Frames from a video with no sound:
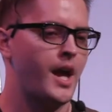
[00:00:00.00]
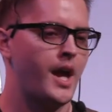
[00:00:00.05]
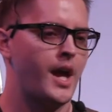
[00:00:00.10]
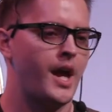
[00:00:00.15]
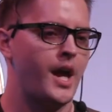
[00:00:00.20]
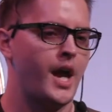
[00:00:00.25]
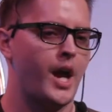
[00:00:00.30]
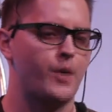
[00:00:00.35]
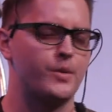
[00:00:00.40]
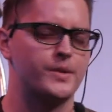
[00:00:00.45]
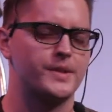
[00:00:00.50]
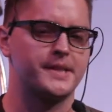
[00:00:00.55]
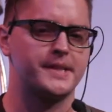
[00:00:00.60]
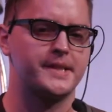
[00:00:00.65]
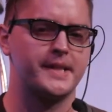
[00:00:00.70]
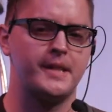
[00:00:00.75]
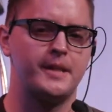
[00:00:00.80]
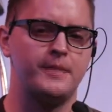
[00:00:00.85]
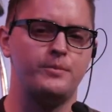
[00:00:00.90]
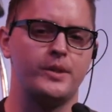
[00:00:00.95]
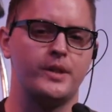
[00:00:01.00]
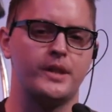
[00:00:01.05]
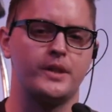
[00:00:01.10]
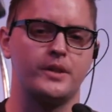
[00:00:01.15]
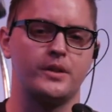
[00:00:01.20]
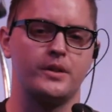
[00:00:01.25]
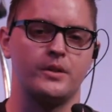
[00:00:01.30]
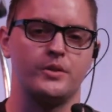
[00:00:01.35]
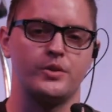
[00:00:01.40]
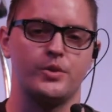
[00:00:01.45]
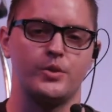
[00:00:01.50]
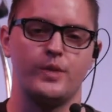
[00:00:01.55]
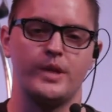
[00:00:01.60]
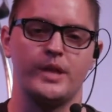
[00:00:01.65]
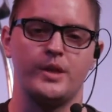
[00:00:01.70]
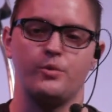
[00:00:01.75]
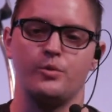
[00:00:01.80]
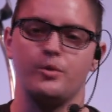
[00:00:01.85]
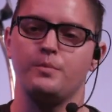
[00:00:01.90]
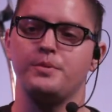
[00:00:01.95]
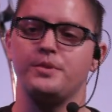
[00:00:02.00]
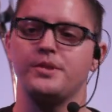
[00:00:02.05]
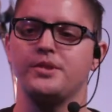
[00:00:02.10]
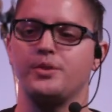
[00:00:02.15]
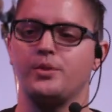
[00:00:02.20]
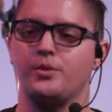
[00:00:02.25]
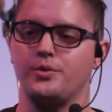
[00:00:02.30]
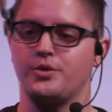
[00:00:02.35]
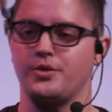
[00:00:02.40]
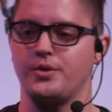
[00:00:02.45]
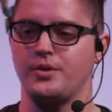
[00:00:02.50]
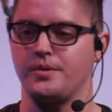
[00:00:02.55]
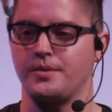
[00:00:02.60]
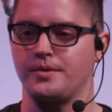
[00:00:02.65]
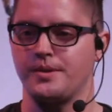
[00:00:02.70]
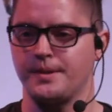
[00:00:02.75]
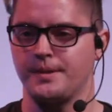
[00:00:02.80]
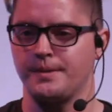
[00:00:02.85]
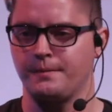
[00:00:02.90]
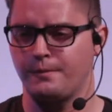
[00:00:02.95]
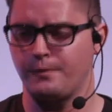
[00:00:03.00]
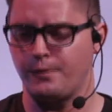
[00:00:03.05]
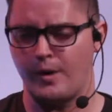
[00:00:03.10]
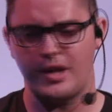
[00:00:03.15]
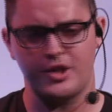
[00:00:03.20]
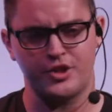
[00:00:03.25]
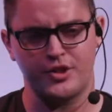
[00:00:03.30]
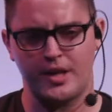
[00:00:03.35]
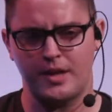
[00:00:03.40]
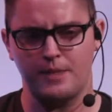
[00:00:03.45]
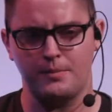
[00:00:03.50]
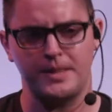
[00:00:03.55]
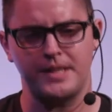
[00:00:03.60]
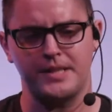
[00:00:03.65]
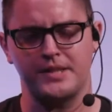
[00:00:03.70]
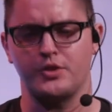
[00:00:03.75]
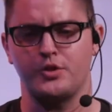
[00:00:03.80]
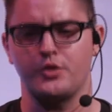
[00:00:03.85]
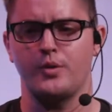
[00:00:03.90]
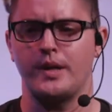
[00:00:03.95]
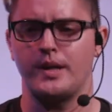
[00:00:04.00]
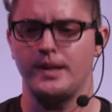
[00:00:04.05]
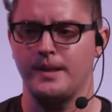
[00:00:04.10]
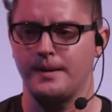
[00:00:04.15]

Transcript: I was a team leader to a group of soldiers fresh out of basic training.